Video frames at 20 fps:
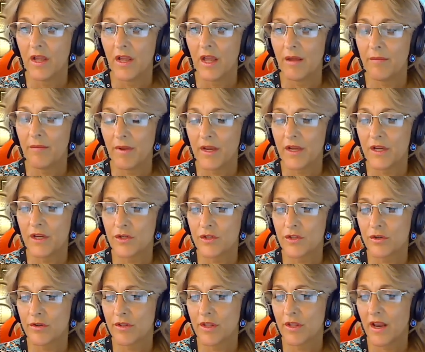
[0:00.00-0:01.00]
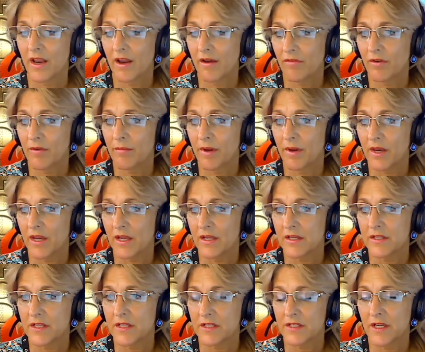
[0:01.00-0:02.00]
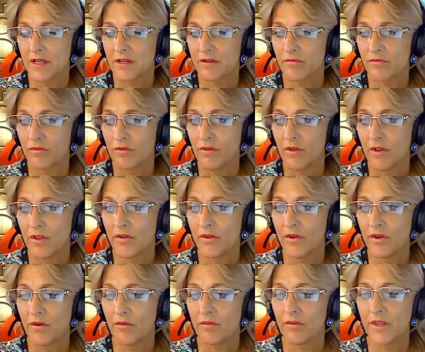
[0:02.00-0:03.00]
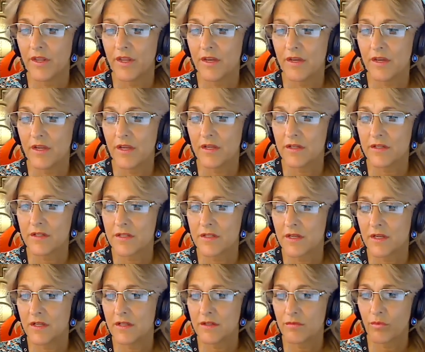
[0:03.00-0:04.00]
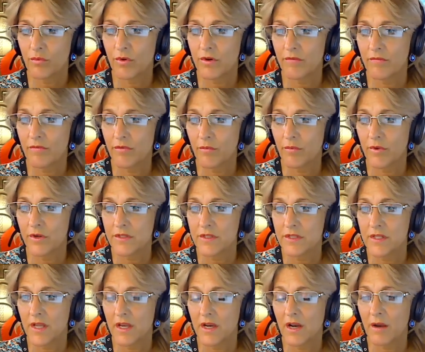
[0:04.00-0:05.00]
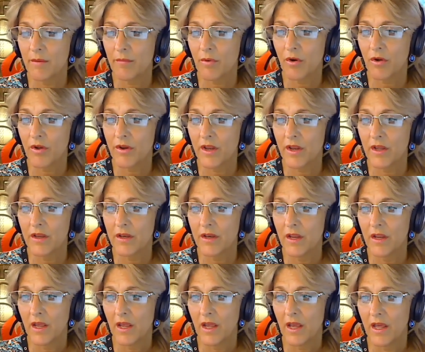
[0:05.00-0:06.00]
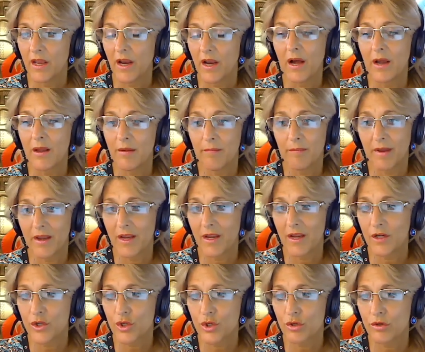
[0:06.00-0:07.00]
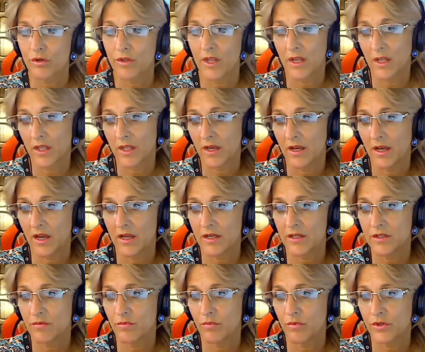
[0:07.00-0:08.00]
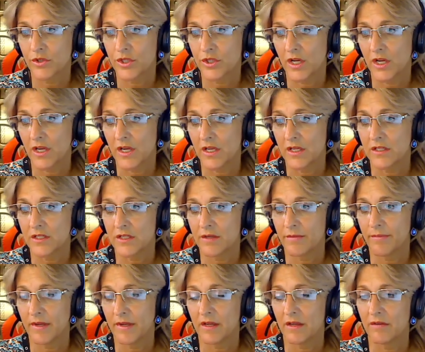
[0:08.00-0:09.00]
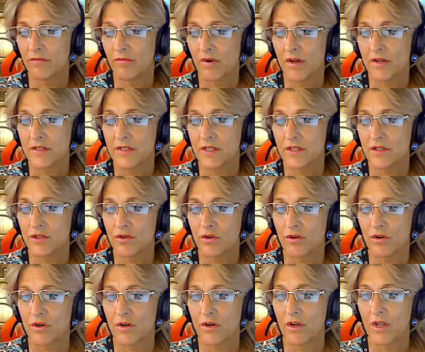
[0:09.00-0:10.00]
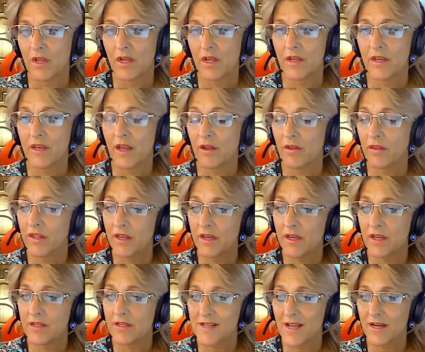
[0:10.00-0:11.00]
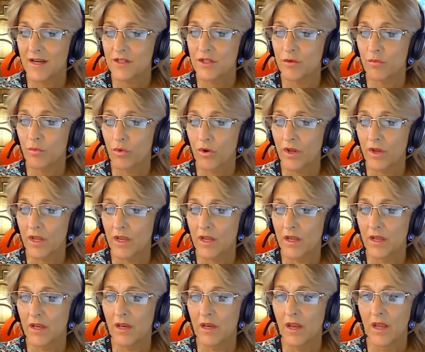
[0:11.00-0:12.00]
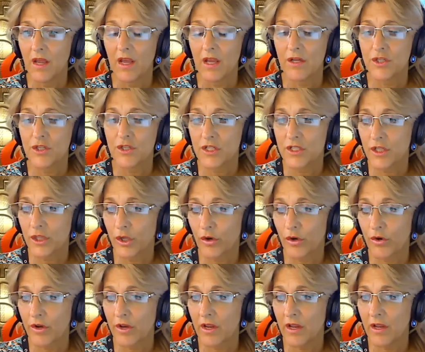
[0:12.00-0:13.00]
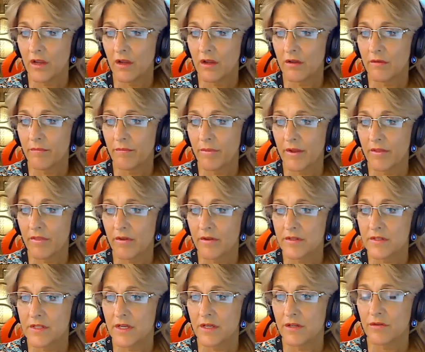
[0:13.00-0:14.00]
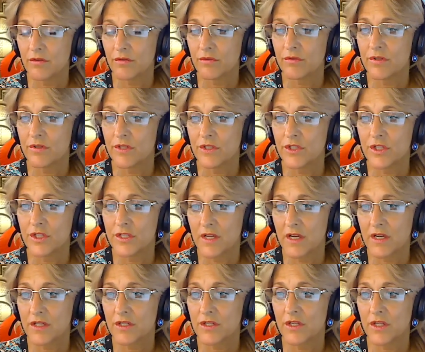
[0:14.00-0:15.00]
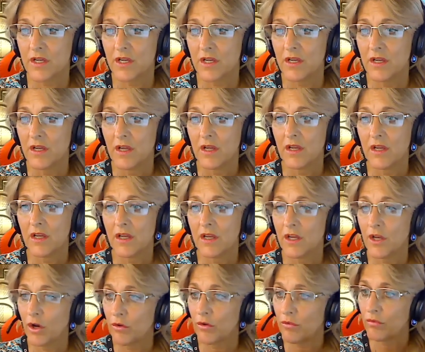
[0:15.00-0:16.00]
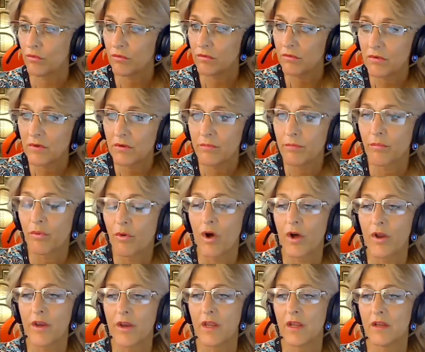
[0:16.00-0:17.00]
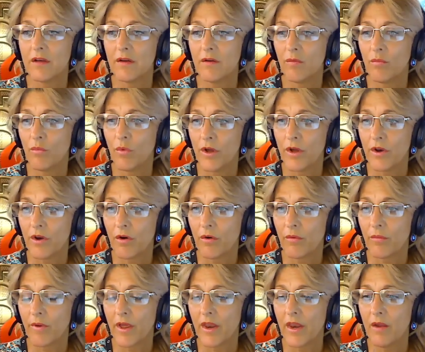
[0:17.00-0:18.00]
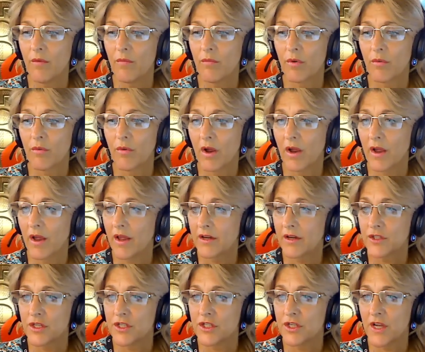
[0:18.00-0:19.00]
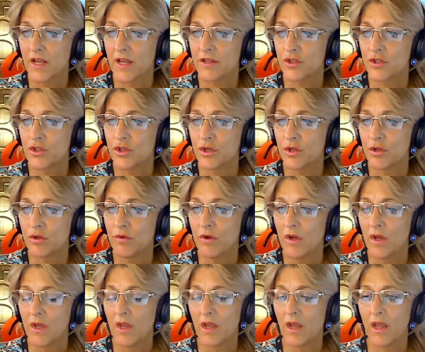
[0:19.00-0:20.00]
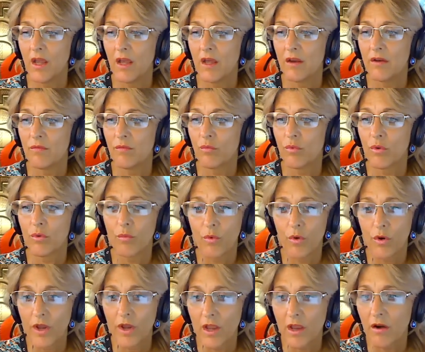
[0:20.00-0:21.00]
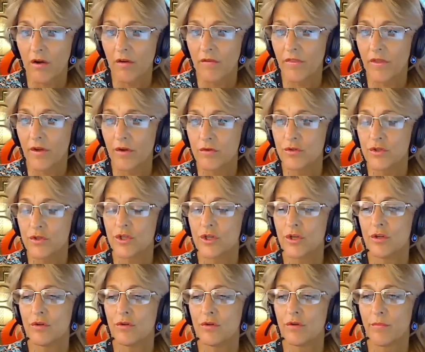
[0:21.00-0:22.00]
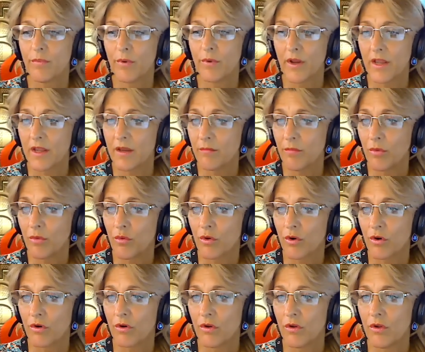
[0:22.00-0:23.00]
and making sure that everybody gets successful. You know, Lynn is is one of the ones that I brought in, and I am making sure that Lynn gets where she needs to be in Rising Star. Now Lynn is actually working it, and she's learning Python signals, and she's actually, you know, brought in one already. Where actually she has two, and we're working on those two to bring in more.